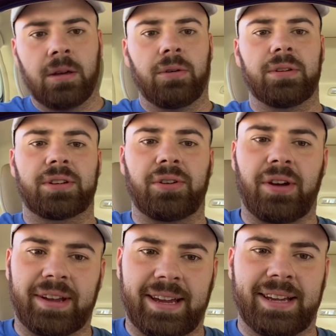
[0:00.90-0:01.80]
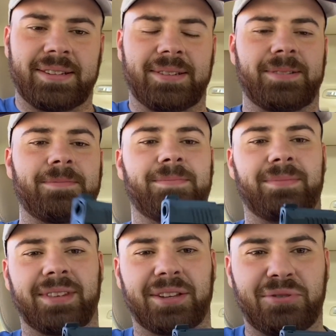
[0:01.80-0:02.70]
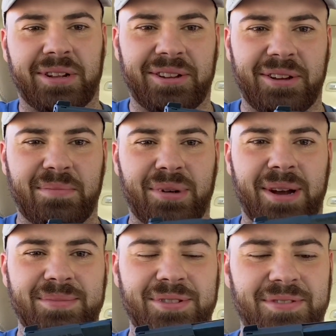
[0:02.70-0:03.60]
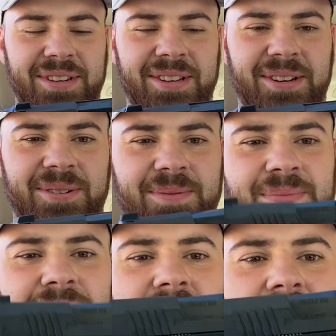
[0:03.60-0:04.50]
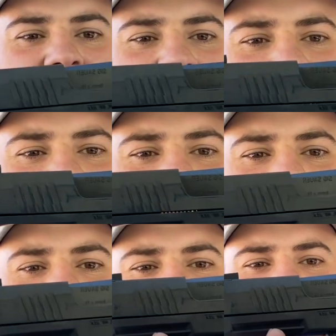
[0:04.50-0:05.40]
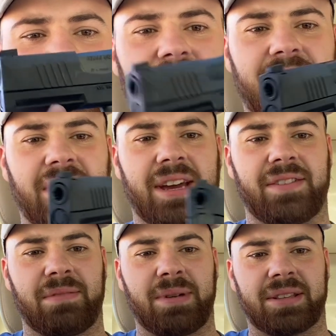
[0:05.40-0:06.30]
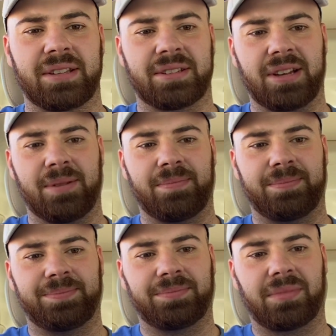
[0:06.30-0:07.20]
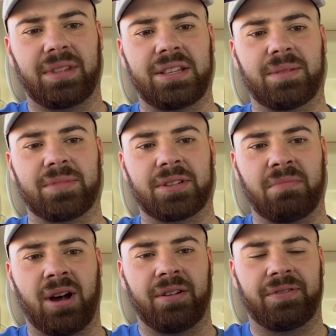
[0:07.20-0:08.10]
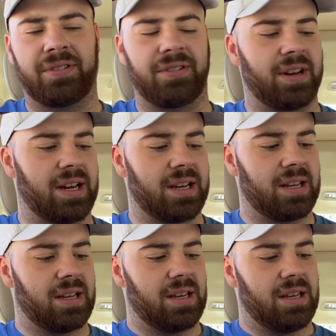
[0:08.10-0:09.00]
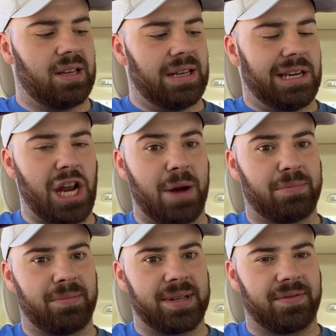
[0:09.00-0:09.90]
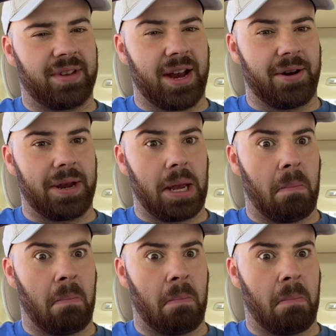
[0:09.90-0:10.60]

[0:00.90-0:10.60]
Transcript: What's going on, guys? Quick little impromptu video. Got the P365. I picked this up. Need something small for non-permissive carry,